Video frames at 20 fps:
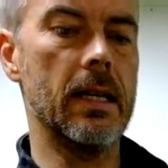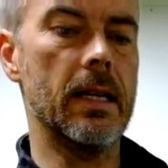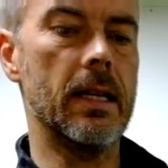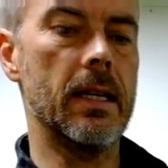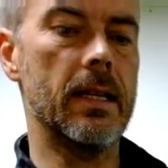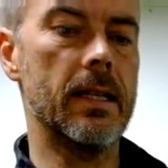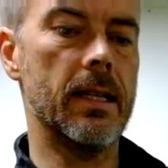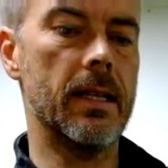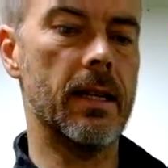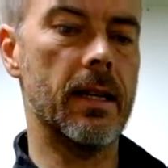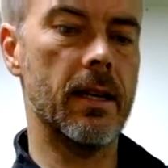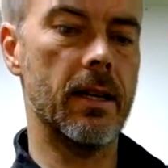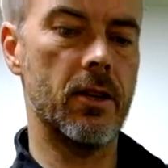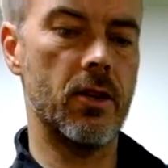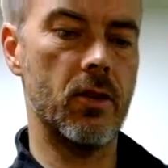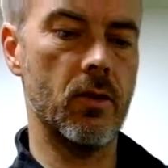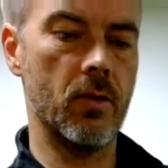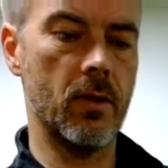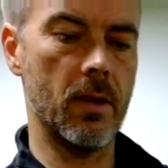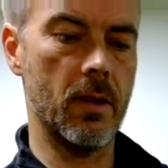I said I can
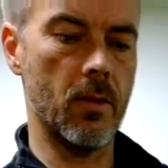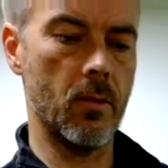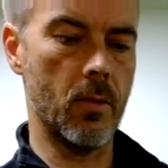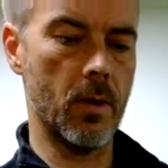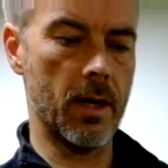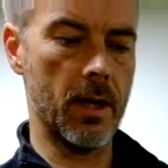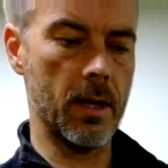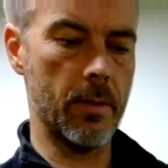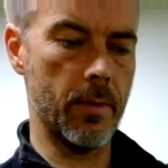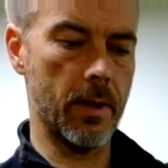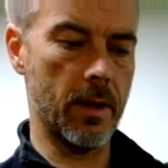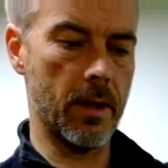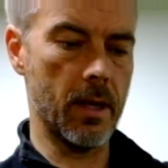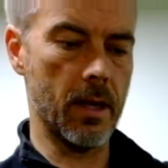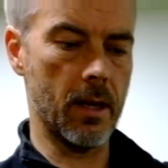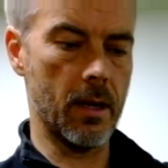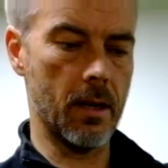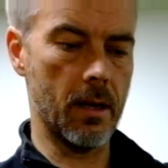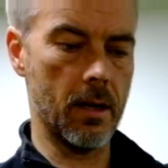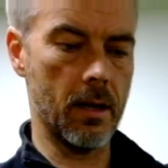shoot it a while, but
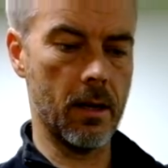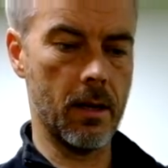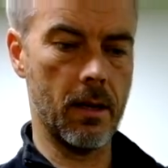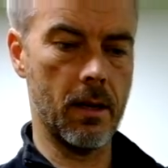then